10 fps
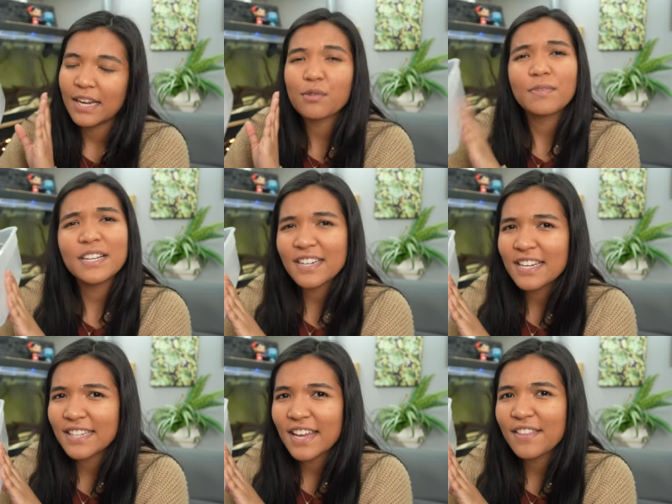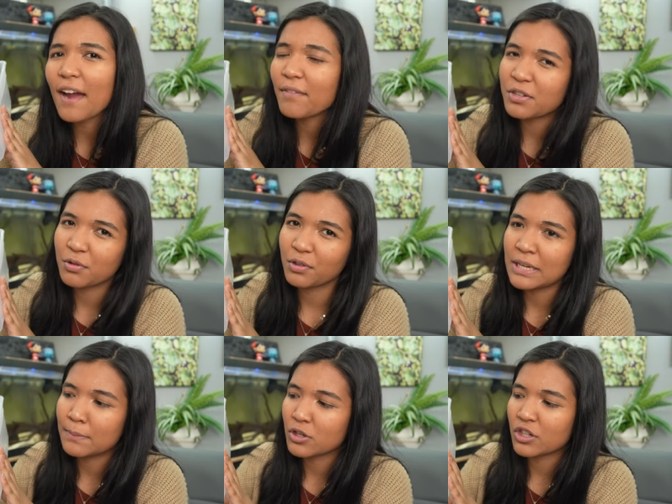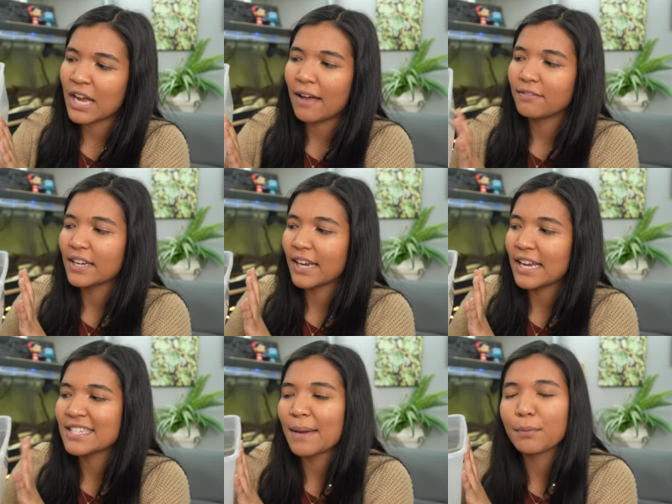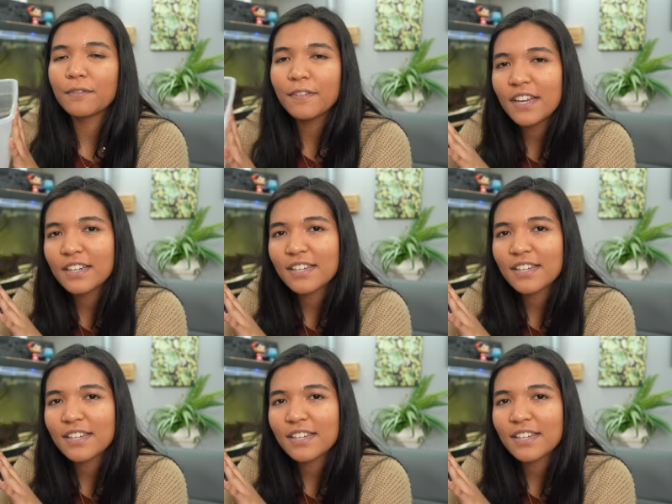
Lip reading: Now, the reason I say that every turtle keeper should have like a separate feeding